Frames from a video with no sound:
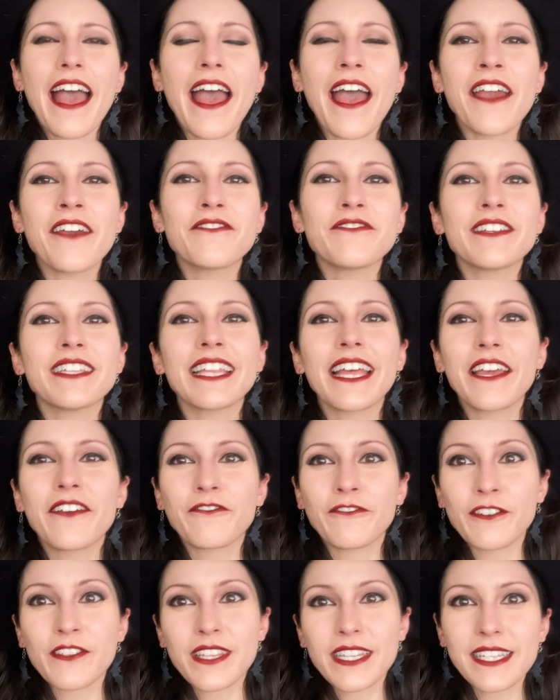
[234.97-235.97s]
I feel like
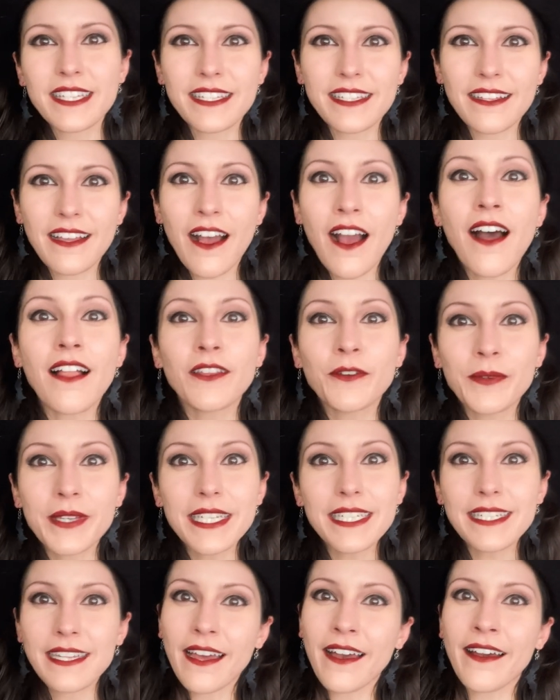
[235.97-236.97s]
for this
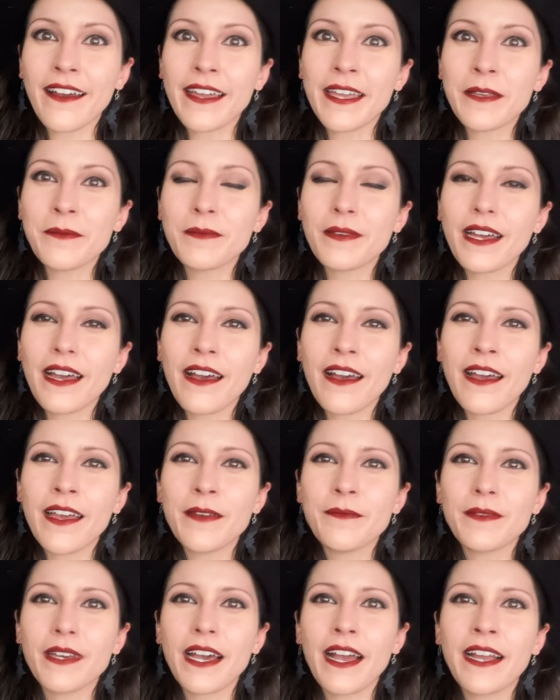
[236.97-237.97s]
Halloween time,
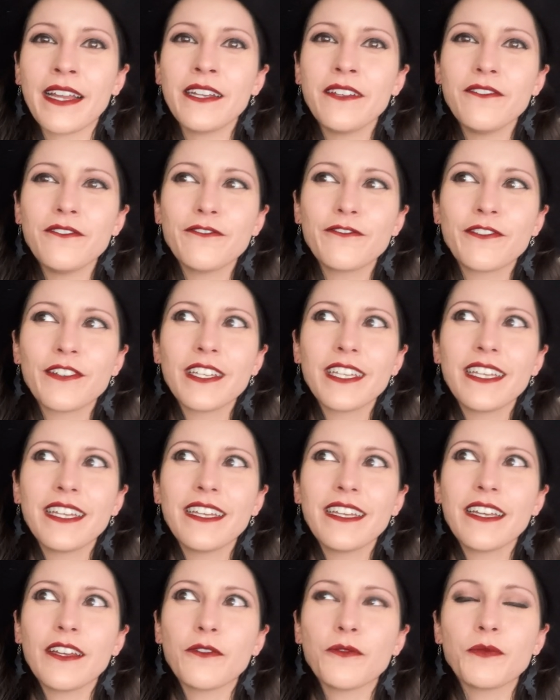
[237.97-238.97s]
I'm kind of
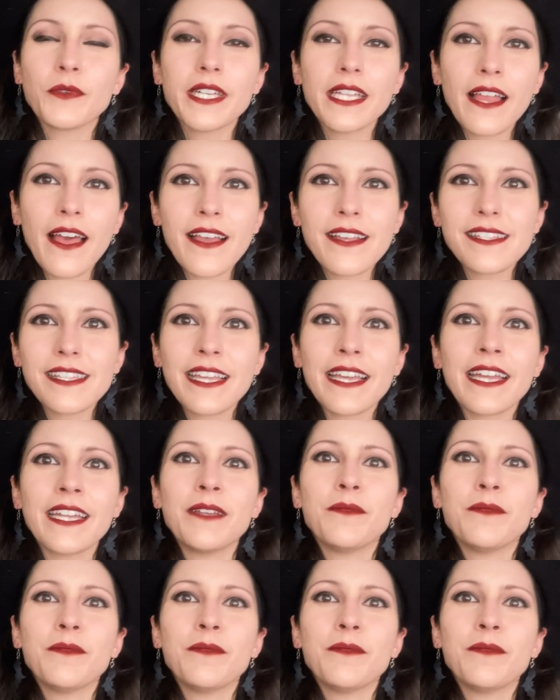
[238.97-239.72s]
realizing and